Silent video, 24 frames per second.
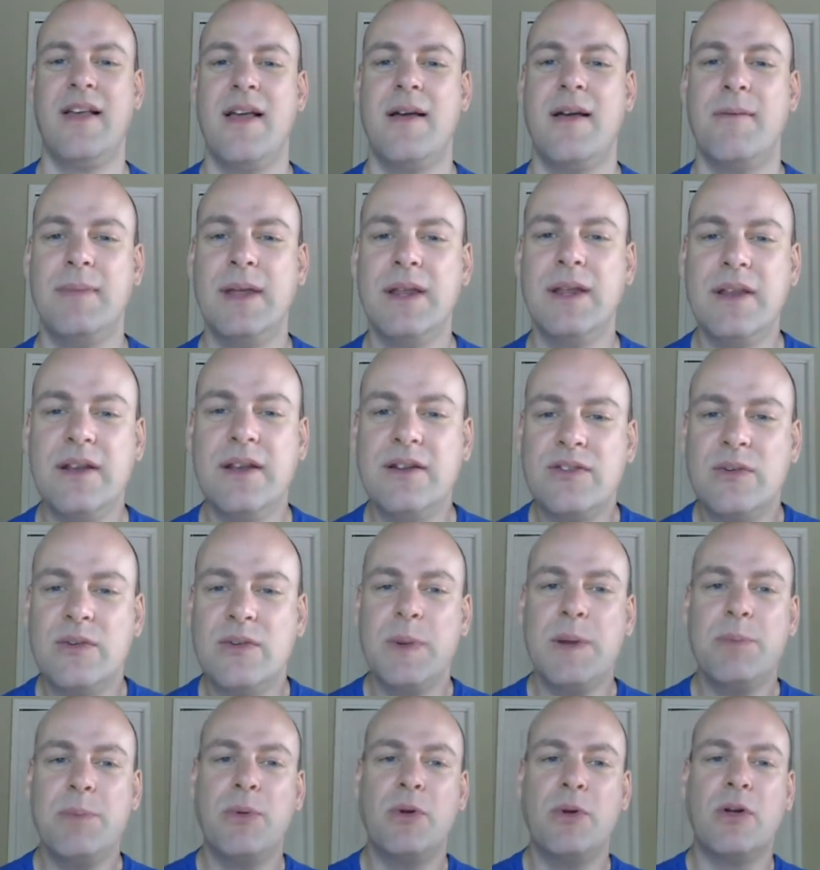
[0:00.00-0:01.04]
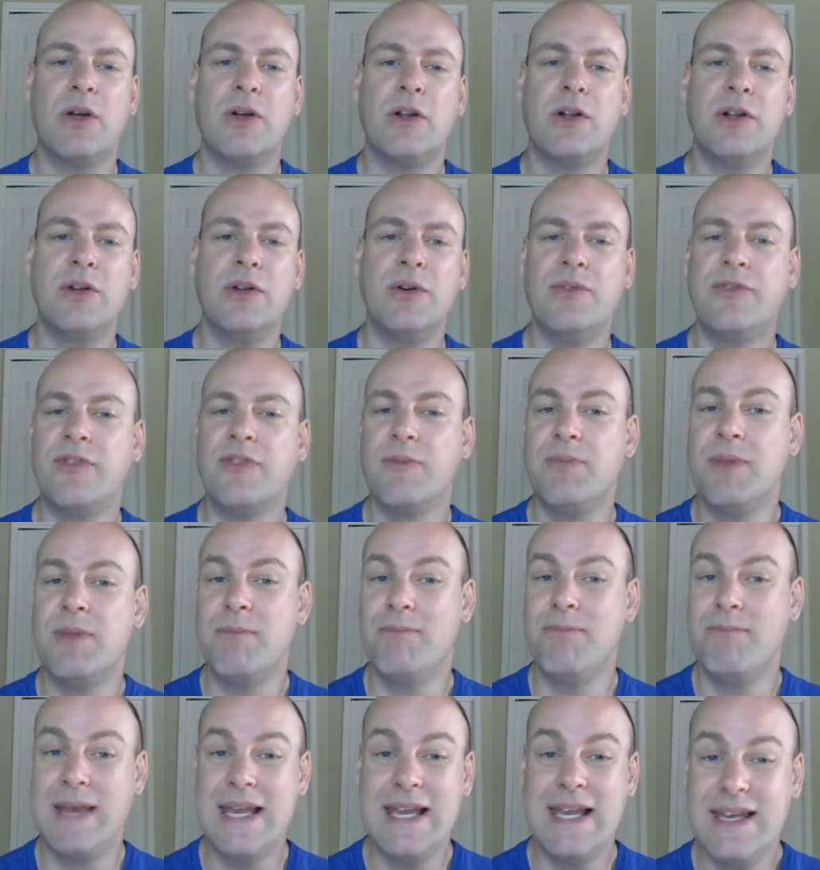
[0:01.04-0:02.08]
Millions of people conclude from the
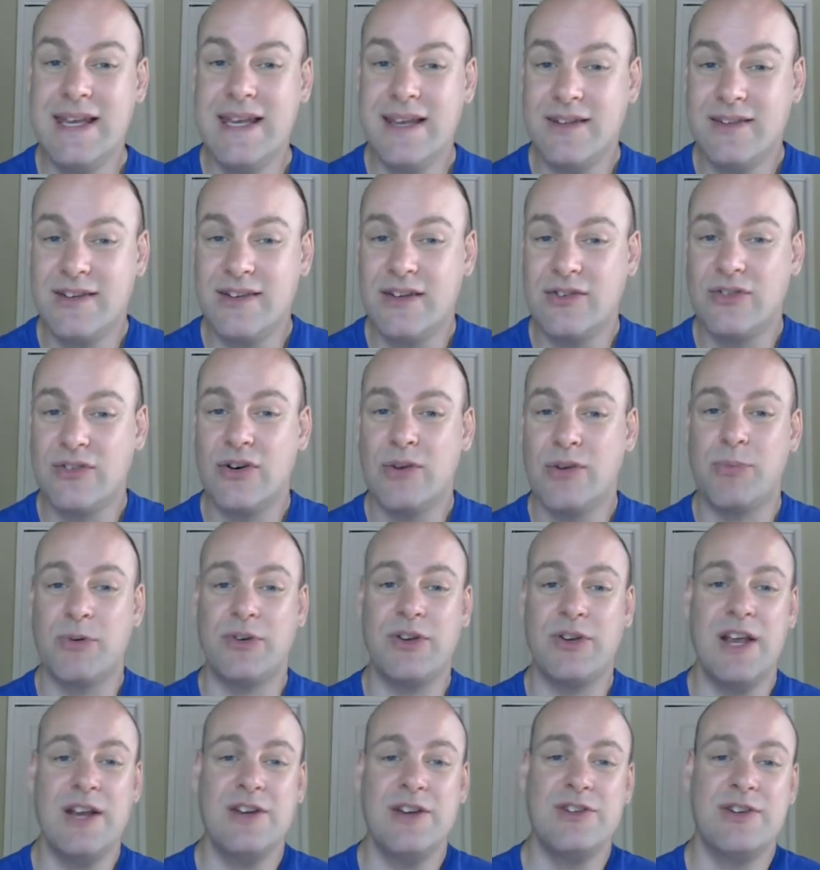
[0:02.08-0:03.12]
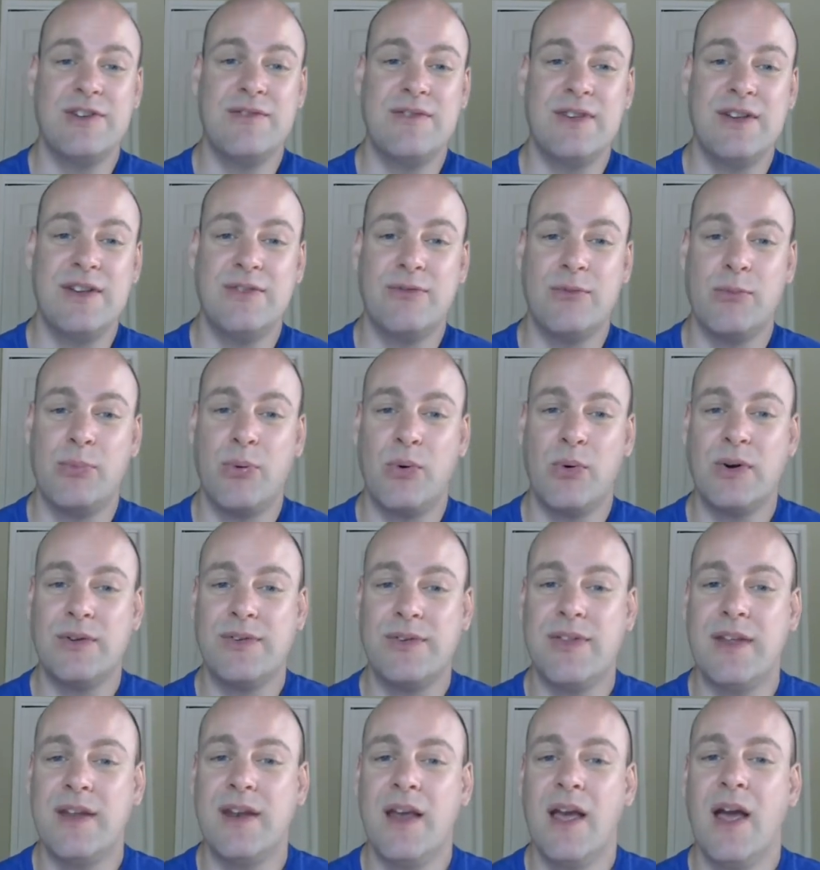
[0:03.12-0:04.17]
media's interpretation of these reports
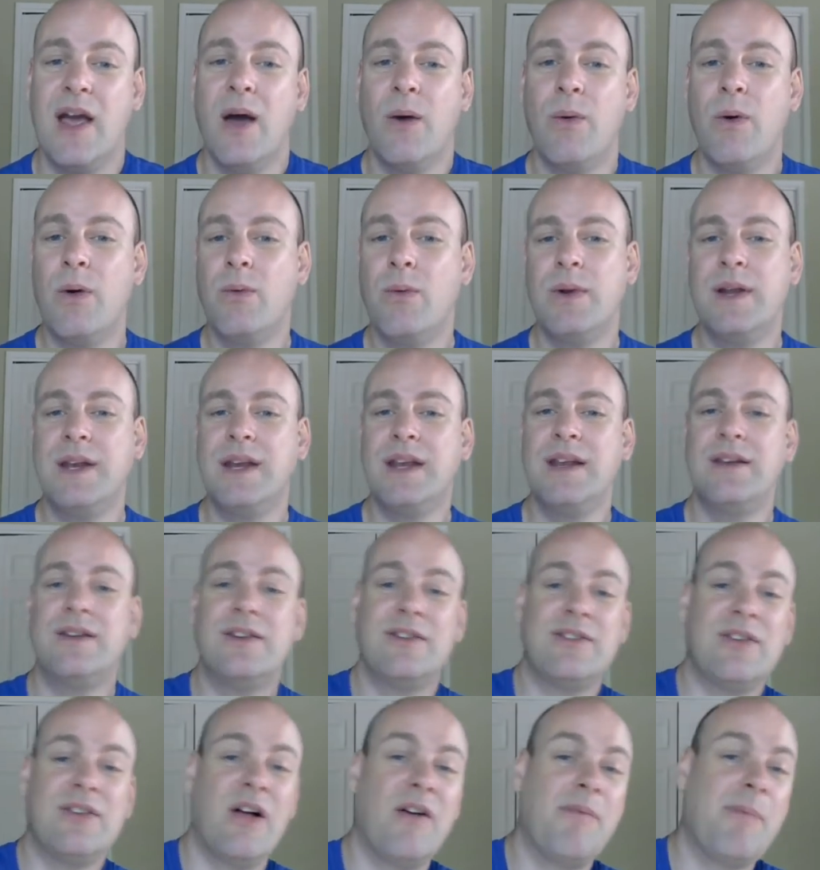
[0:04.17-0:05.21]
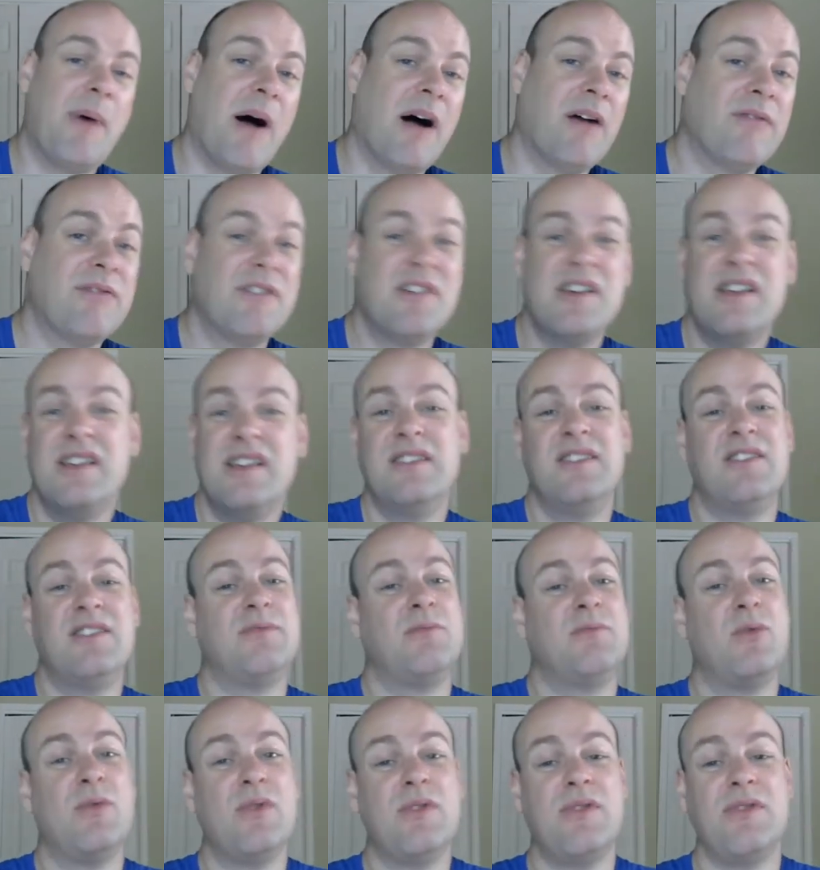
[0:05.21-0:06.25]
that what we need to solve poverty is
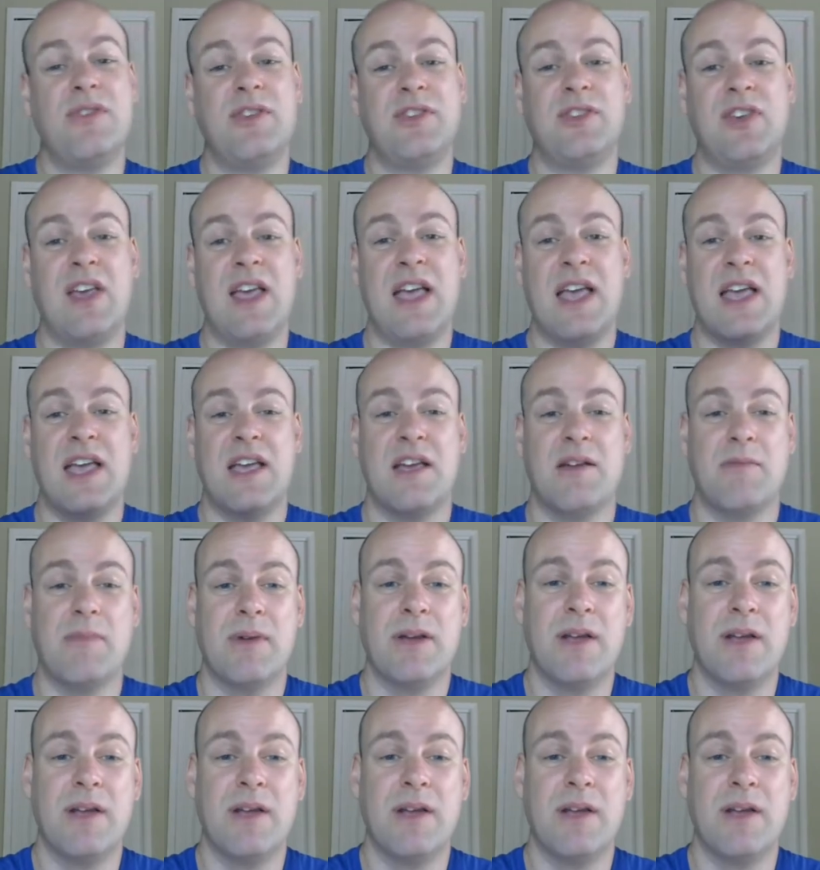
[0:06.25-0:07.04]
more of the same.